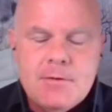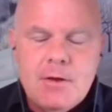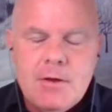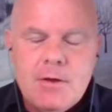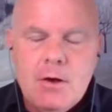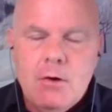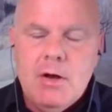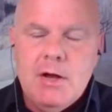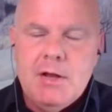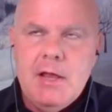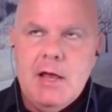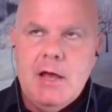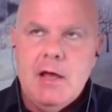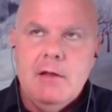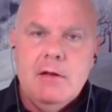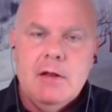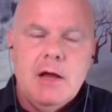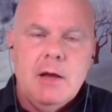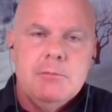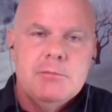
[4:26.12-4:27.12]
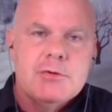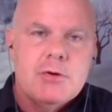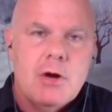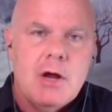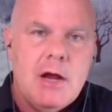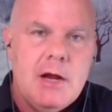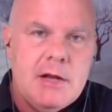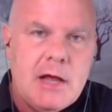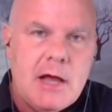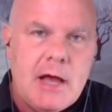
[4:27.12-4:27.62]
So again, I'm
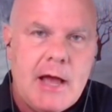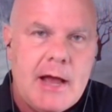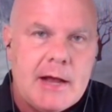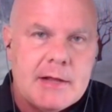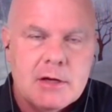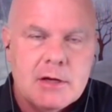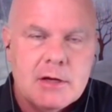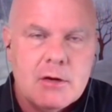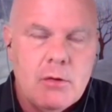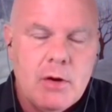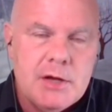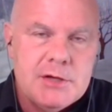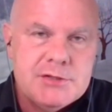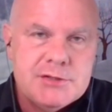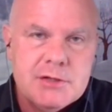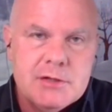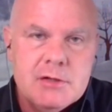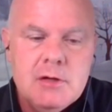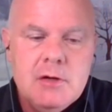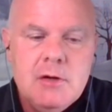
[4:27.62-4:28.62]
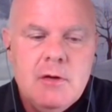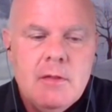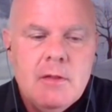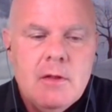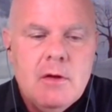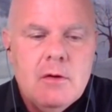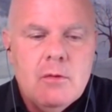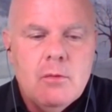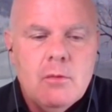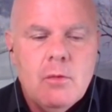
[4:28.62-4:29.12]
trying to hack the question,
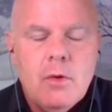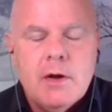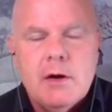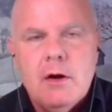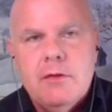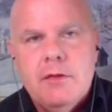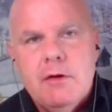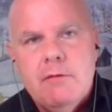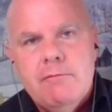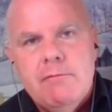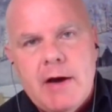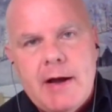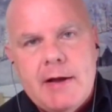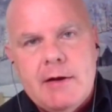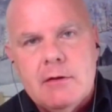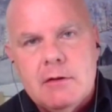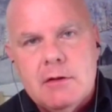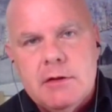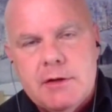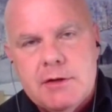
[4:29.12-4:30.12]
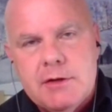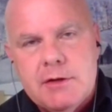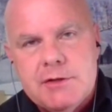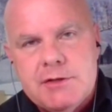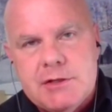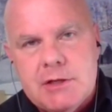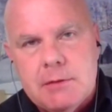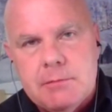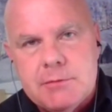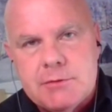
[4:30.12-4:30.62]
what are the vital
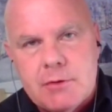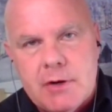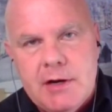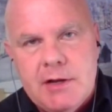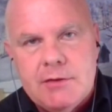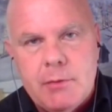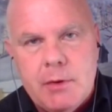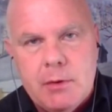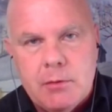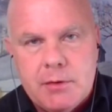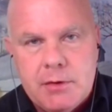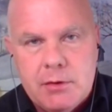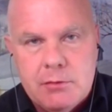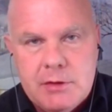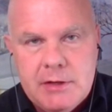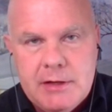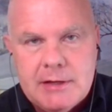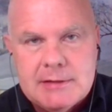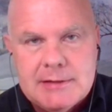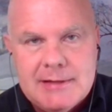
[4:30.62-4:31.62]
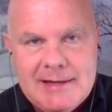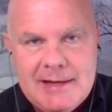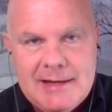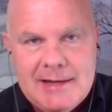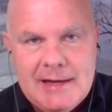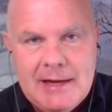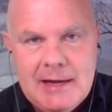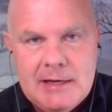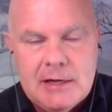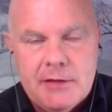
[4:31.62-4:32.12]
leadership traits we will uniquely
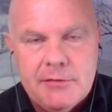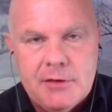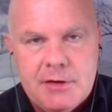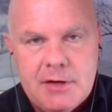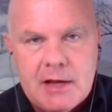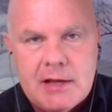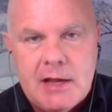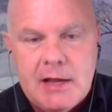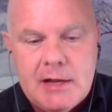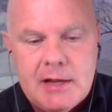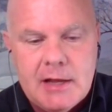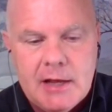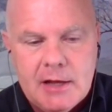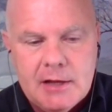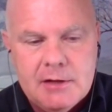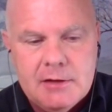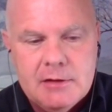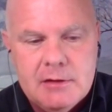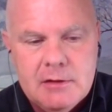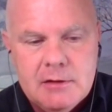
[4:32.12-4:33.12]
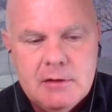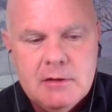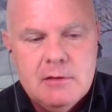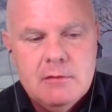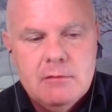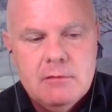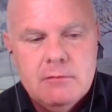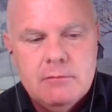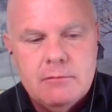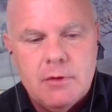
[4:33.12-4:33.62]
need in the decade ahead
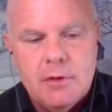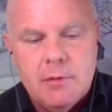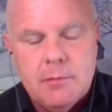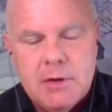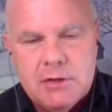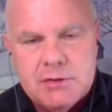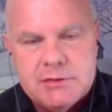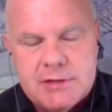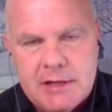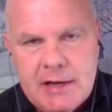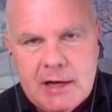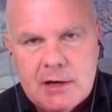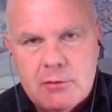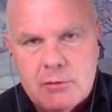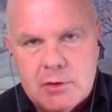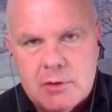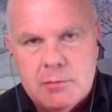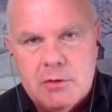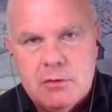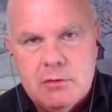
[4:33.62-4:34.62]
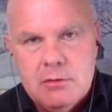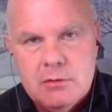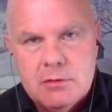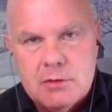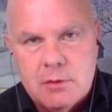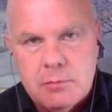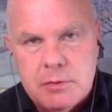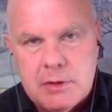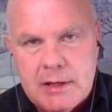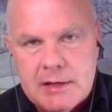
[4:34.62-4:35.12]
for the most inequitable,
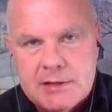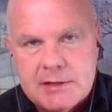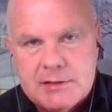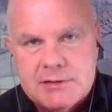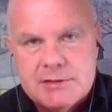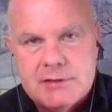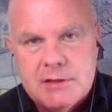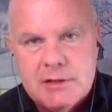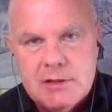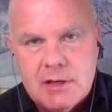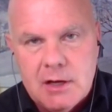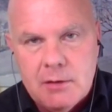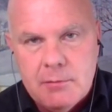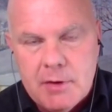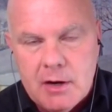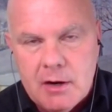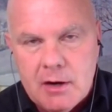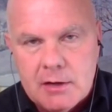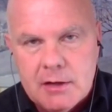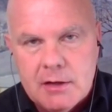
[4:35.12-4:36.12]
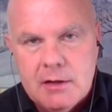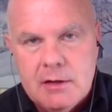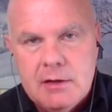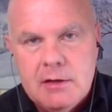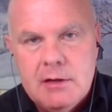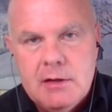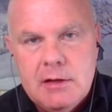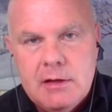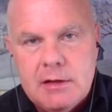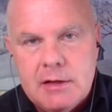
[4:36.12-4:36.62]
complex America
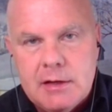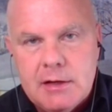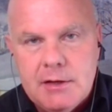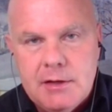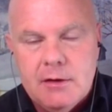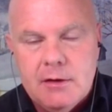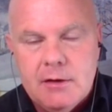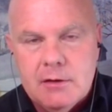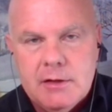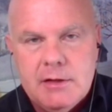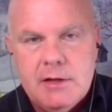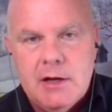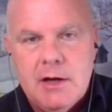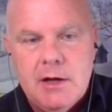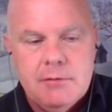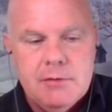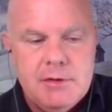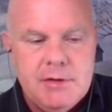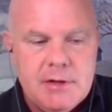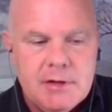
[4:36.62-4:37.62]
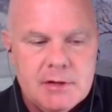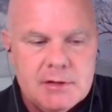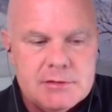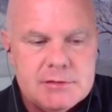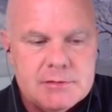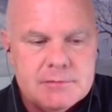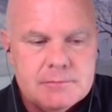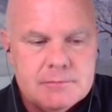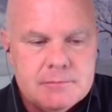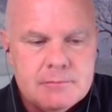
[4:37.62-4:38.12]
in nearly 100
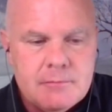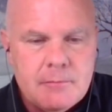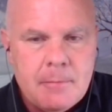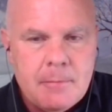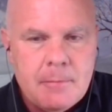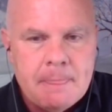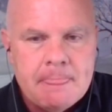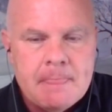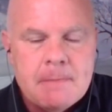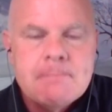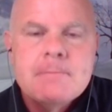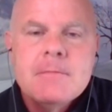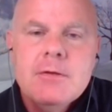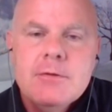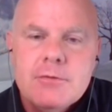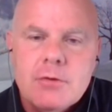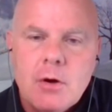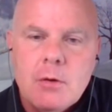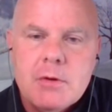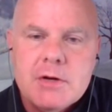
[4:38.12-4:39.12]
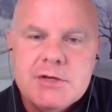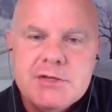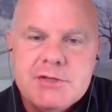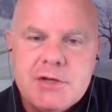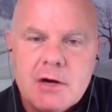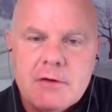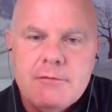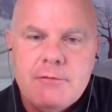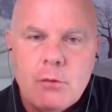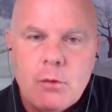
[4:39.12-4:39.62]
years? So I want to
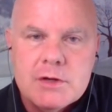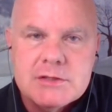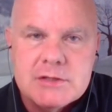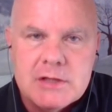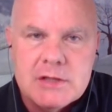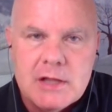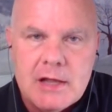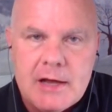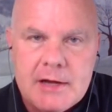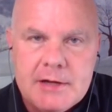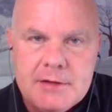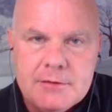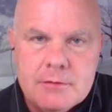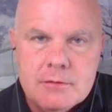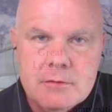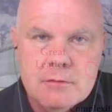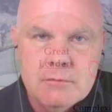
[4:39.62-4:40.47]
share 4 slides